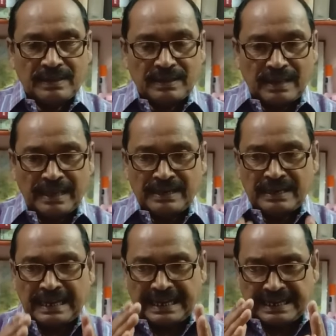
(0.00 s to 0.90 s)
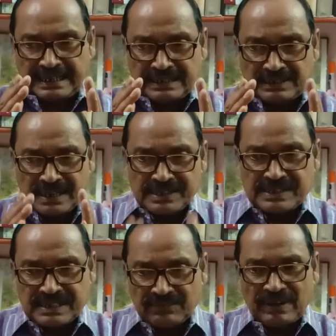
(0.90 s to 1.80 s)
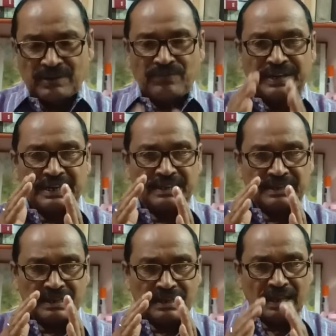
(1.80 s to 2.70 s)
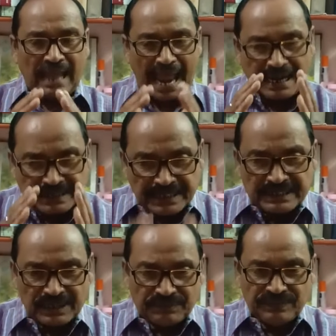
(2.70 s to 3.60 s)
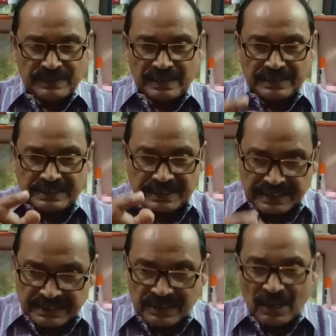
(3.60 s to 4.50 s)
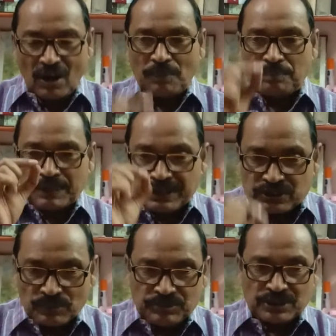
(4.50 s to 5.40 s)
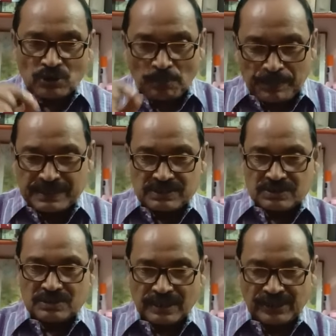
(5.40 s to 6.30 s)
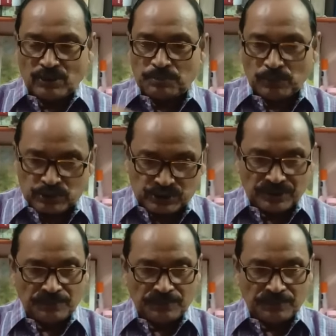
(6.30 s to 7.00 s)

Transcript: an intensive and very attentive reading of each of the topics in your portion.